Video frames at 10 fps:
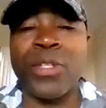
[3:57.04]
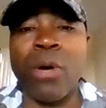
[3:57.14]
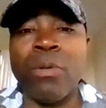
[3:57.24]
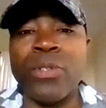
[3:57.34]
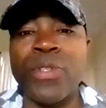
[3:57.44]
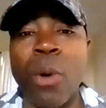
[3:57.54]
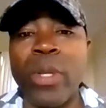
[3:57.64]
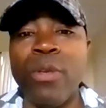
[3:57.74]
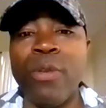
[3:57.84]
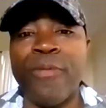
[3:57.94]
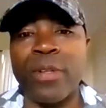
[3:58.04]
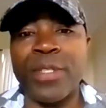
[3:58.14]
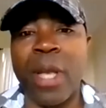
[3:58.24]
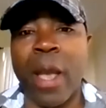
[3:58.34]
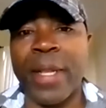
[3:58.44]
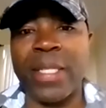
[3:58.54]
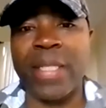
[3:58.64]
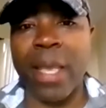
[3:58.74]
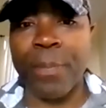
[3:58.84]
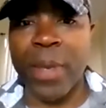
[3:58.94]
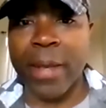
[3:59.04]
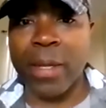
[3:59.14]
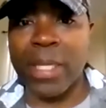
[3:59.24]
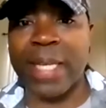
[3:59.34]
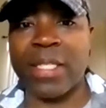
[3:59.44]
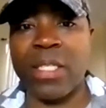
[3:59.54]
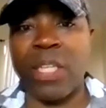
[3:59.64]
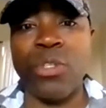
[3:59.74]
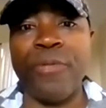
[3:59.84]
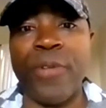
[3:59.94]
So when you first started taking piano lessons, did you